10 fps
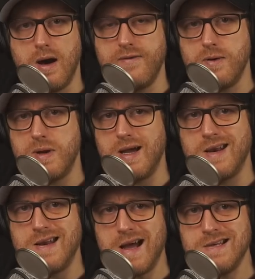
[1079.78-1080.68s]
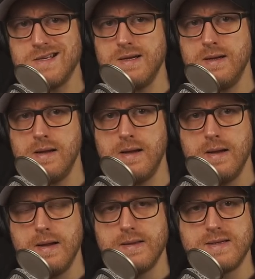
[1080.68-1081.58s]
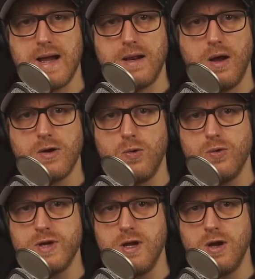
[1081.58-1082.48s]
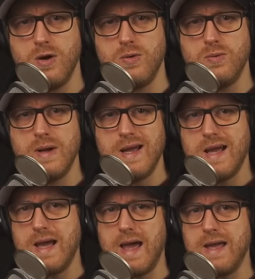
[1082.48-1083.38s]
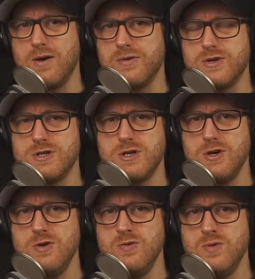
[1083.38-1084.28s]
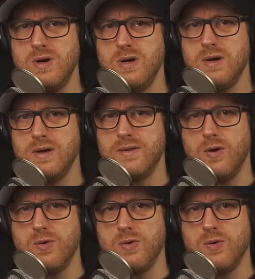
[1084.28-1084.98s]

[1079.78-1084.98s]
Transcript: Hifiman Ananda, the Dan Clark Audio Aeon 2, the